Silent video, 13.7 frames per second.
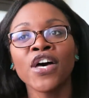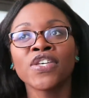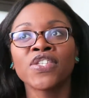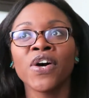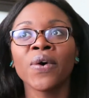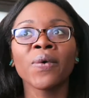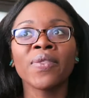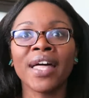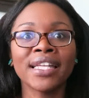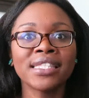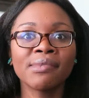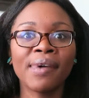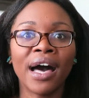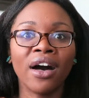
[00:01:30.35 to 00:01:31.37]
So
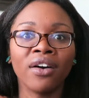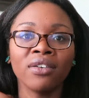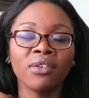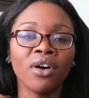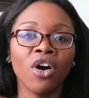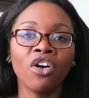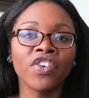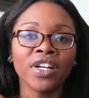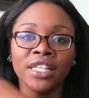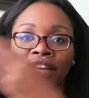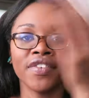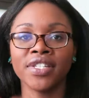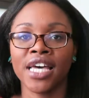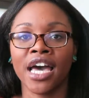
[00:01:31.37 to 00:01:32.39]
that's about over
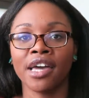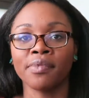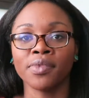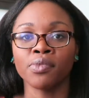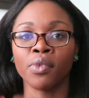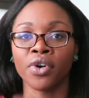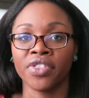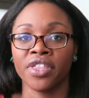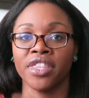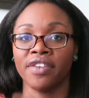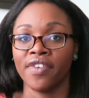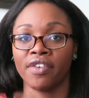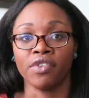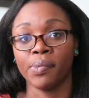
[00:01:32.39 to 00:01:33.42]
11 times more than
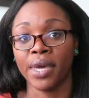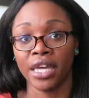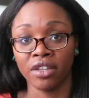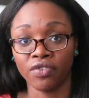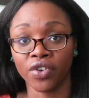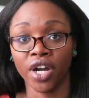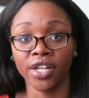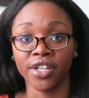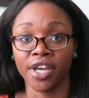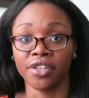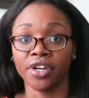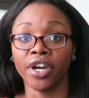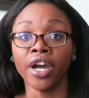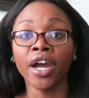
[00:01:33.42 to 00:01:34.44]
they've ever paid for
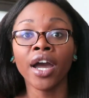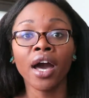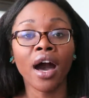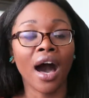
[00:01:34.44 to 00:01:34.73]
another